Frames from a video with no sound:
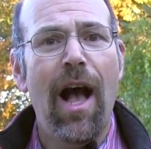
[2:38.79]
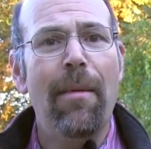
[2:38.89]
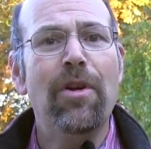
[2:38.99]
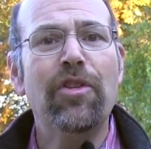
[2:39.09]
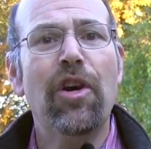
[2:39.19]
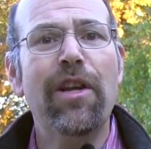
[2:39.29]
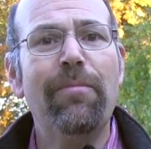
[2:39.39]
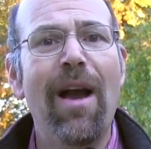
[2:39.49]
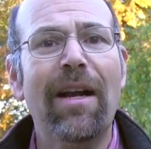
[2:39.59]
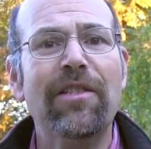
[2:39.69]
I'm an attorney
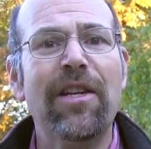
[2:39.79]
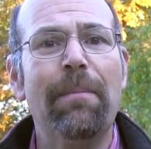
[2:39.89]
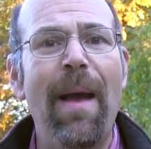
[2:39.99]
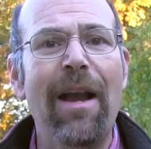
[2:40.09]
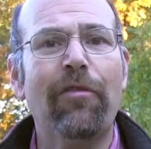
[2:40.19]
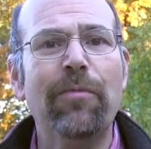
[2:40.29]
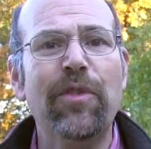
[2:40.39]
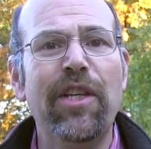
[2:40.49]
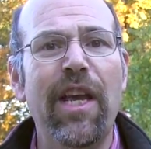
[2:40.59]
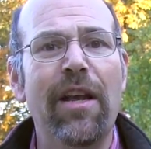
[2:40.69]
practicing
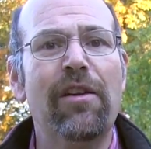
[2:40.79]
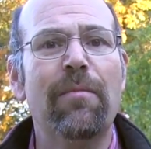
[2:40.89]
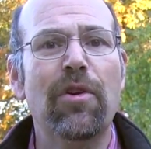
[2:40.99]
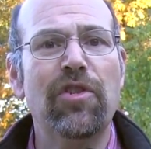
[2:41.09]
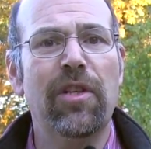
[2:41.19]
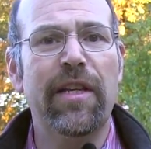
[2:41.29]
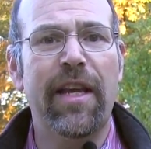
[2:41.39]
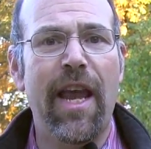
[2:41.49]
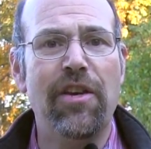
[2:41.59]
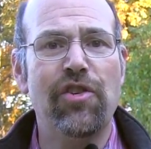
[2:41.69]
bankruptcy and commercial
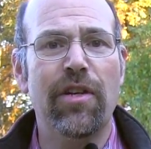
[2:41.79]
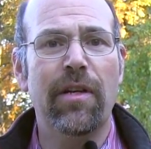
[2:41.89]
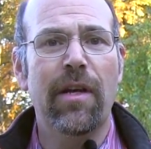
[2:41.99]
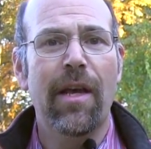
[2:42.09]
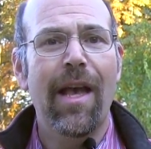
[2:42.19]
litigation.